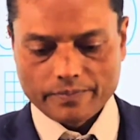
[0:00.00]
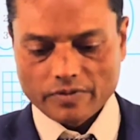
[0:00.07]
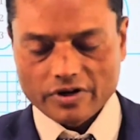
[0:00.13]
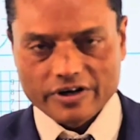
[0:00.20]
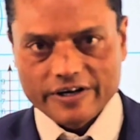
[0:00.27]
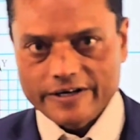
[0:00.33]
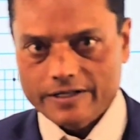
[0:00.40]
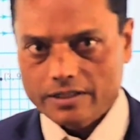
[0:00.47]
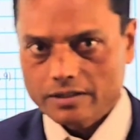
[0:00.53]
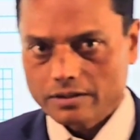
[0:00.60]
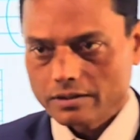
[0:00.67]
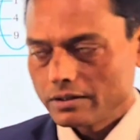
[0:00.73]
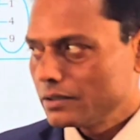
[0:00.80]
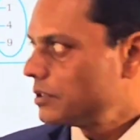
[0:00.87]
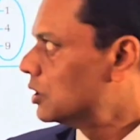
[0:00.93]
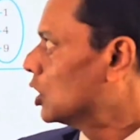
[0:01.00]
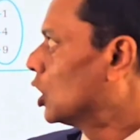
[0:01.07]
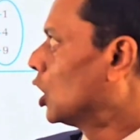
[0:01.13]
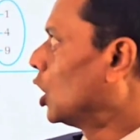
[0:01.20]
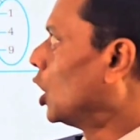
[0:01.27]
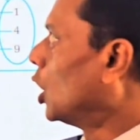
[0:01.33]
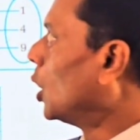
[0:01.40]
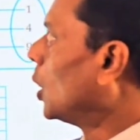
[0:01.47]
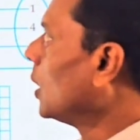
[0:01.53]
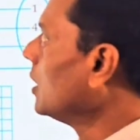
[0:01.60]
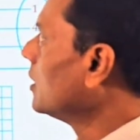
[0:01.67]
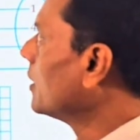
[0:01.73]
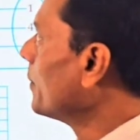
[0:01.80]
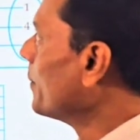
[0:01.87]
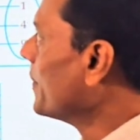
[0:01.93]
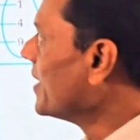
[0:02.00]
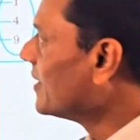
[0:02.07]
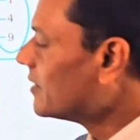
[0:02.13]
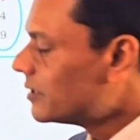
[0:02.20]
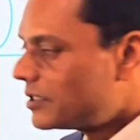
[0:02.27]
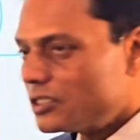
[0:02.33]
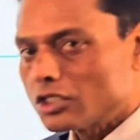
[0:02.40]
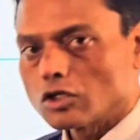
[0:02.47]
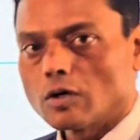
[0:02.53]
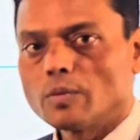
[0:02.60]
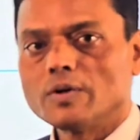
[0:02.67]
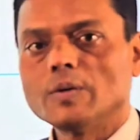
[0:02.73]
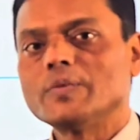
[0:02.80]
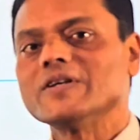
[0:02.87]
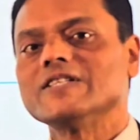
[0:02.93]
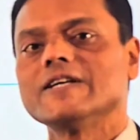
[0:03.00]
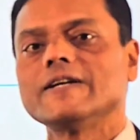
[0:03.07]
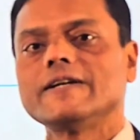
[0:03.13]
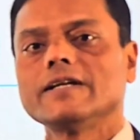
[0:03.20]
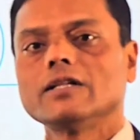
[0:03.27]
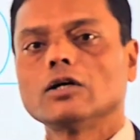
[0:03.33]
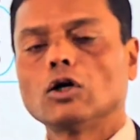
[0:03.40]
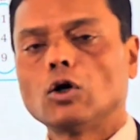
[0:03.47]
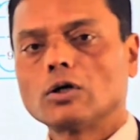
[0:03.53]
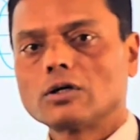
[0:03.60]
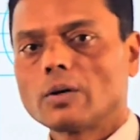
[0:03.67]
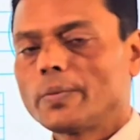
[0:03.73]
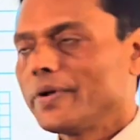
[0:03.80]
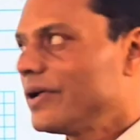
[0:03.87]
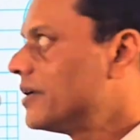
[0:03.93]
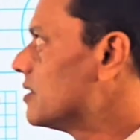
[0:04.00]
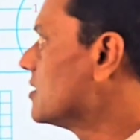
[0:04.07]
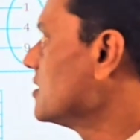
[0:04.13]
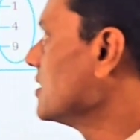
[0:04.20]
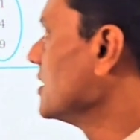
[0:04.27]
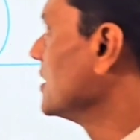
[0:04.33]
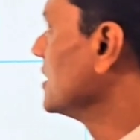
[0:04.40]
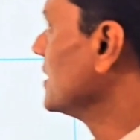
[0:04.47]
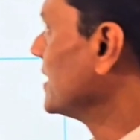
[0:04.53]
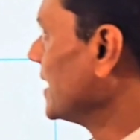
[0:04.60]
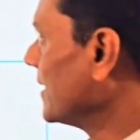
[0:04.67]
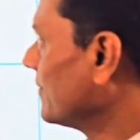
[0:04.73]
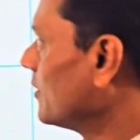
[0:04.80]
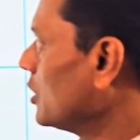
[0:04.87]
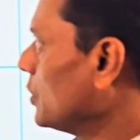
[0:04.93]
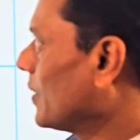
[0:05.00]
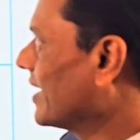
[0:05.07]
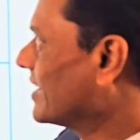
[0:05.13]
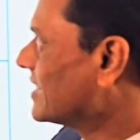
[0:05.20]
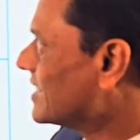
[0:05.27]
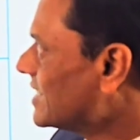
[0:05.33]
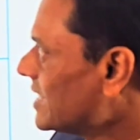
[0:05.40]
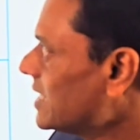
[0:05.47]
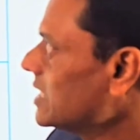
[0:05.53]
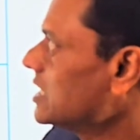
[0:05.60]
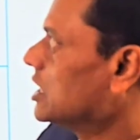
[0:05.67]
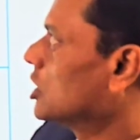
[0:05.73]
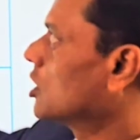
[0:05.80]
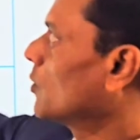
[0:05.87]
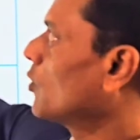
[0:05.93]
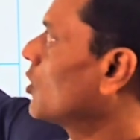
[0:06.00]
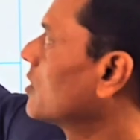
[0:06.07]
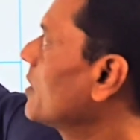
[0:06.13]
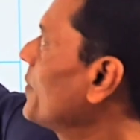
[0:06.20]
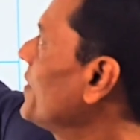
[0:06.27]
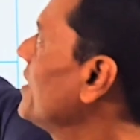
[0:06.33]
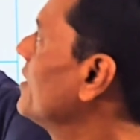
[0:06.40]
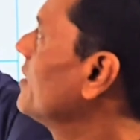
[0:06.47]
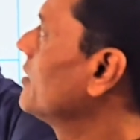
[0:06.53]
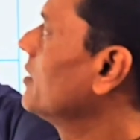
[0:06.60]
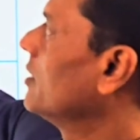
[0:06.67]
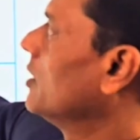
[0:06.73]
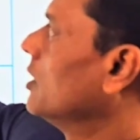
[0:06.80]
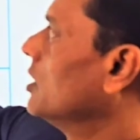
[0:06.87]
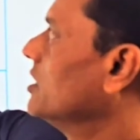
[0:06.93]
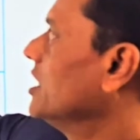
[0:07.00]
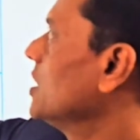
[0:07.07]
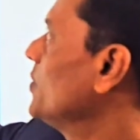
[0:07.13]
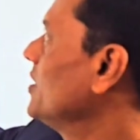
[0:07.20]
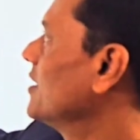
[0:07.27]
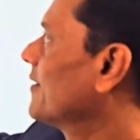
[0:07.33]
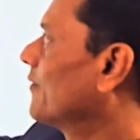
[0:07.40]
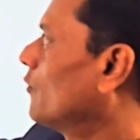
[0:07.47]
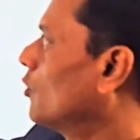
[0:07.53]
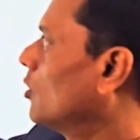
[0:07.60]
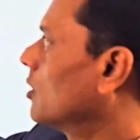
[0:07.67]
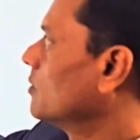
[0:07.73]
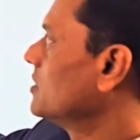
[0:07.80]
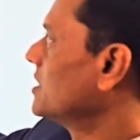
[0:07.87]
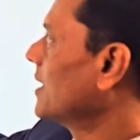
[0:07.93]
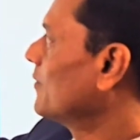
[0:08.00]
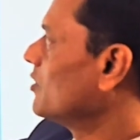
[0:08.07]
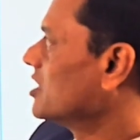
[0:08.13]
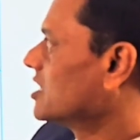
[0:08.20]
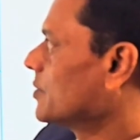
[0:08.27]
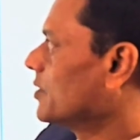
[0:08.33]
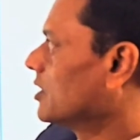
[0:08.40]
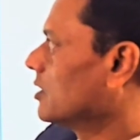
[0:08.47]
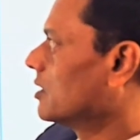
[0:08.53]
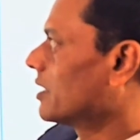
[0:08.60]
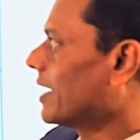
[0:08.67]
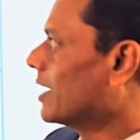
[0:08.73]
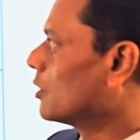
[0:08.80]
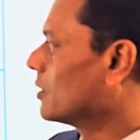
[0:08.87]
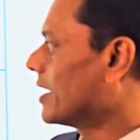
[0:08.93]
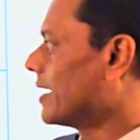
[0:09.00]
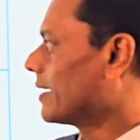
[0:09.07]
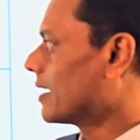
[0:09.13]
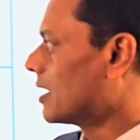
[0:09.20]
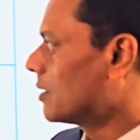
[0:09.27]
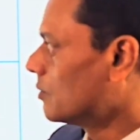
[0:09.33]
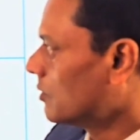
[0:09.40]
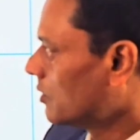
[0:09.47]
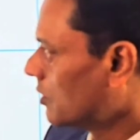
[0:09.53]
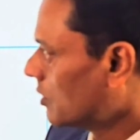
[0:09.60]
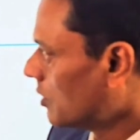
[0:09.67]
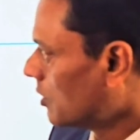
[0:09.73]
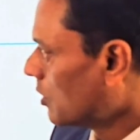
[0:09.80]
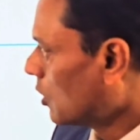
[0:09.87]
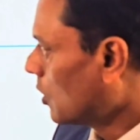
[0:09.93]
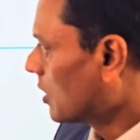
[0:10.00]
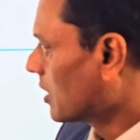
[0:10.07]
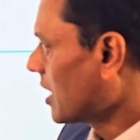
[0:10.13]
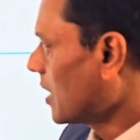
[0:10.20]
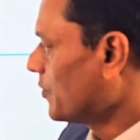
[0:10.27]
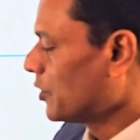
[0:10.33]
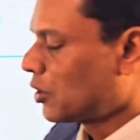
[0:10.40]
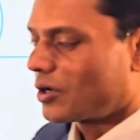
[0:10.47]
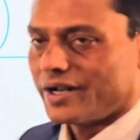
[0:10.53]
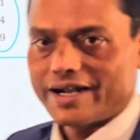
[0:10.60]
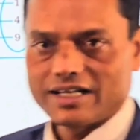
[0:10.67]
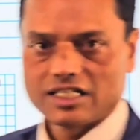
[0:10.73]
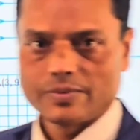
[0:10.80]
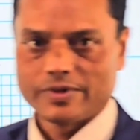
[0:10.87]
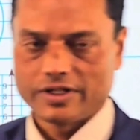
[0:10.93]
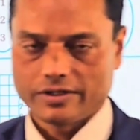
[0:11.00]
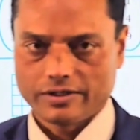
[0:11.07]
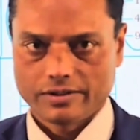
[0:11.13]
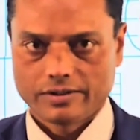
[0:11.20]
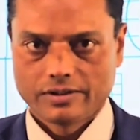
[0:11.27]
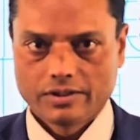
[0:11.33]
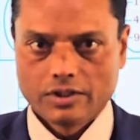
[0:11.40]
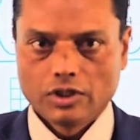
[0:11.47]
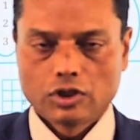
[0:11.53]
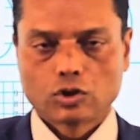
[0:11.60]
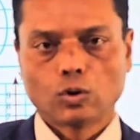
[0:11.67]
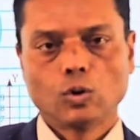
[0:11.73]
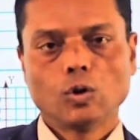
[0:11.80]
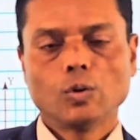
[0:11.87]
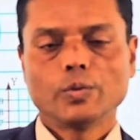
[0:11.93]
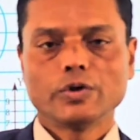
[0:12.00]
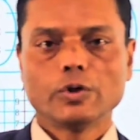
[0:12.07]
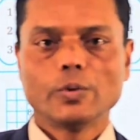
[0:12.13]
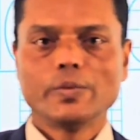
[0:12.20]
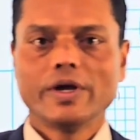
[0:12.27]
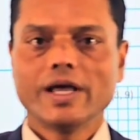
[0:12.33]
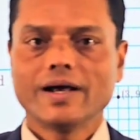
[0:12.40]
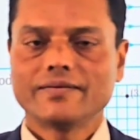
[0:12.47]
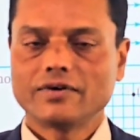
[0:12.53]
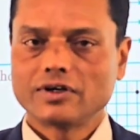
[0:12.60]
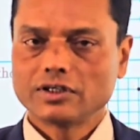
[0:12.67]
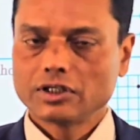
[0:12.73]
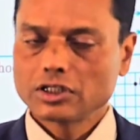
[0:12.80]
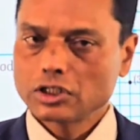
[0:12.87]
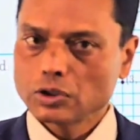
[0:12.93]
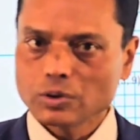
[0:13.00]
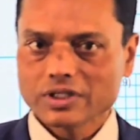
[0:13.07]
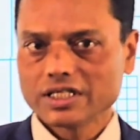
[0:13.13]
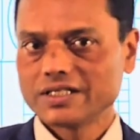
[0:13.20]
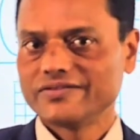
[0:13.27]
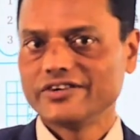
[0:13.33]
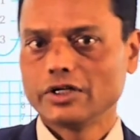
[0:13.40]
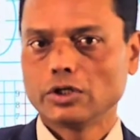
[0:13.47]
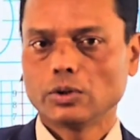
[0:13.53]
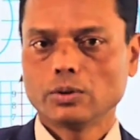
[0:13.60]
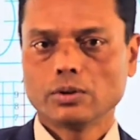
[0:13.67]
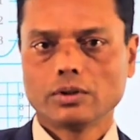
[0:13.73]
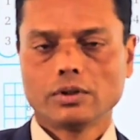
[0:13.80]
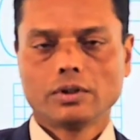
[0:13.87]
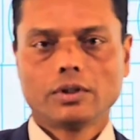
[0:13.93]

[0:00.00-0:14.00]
written all the methods of representing the order pairs in table. You can see set of order pair, set builder form, tabulation method, arrow diagram, or graphic or lattice method. So hope you may have understood this video,